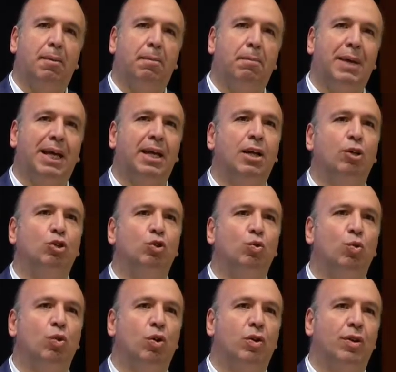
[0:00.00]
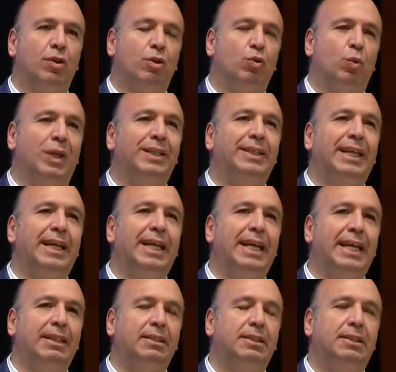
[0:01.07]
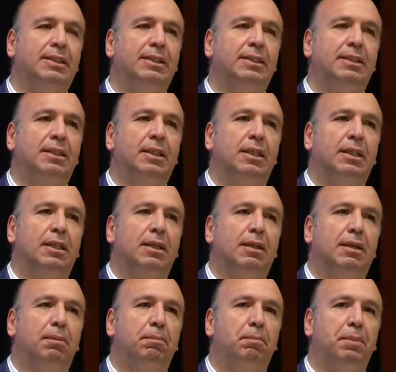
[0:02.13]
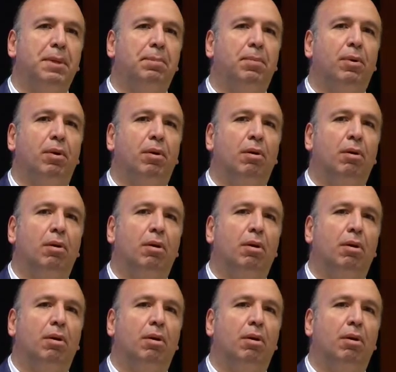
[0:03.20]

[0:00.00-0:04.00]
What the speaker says: making sure to integrate people,